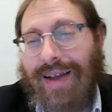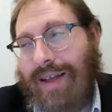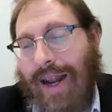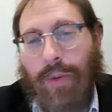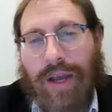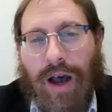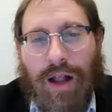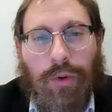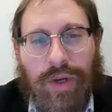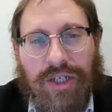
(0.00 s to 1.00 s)
Today we call
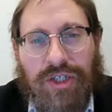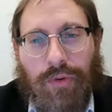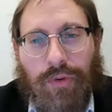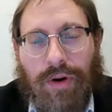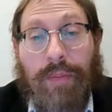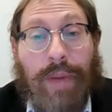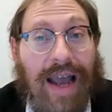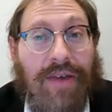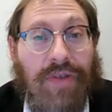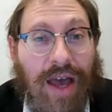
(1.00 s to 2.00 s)
it a Ouija board, but
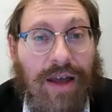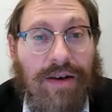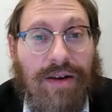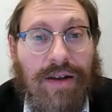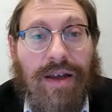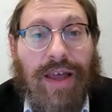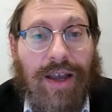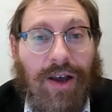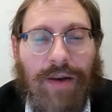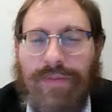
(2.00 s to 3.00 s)
back then
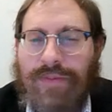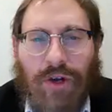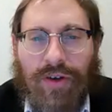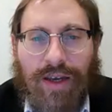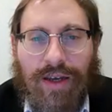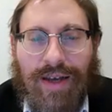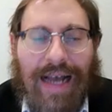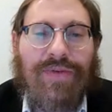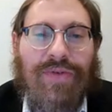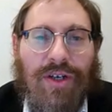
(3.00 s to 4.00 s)
they called, joking,
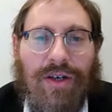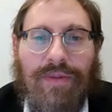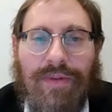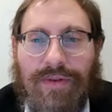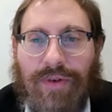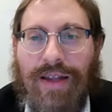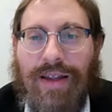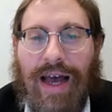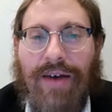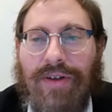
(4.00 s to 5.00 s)
chas v'shalom, right?
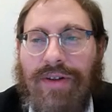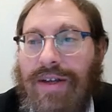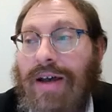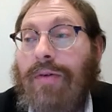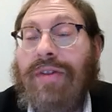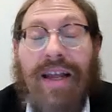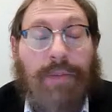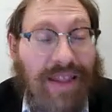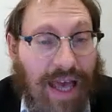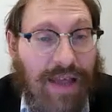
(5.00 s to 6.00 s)
Lahavdil.
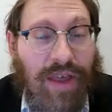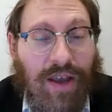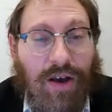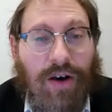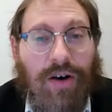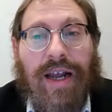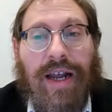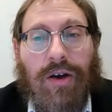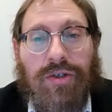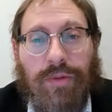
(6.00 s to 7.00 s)
But then they called it
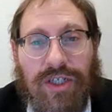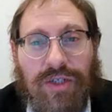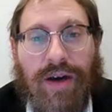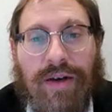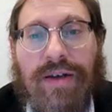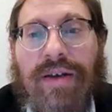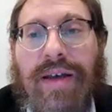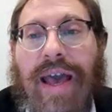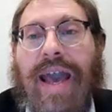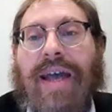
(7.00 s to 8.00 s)
a Choshen Mishpat.
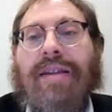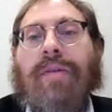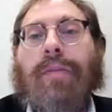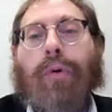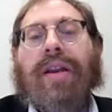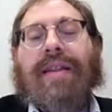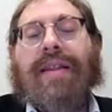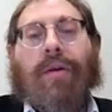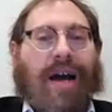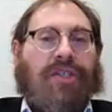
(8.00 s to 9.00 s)
And the point
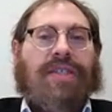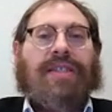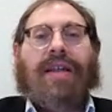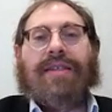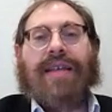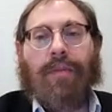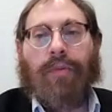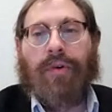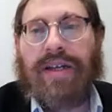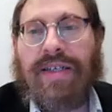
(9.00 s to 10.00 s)
that Rashi said, the second
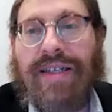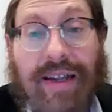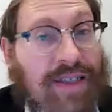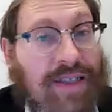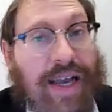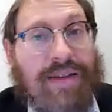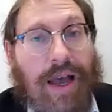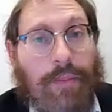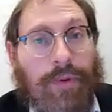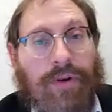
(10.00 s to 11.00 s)
point, is that in the second
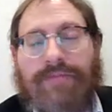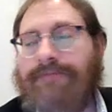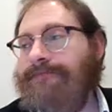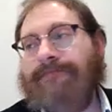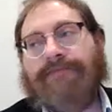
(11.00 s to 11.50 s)
temple,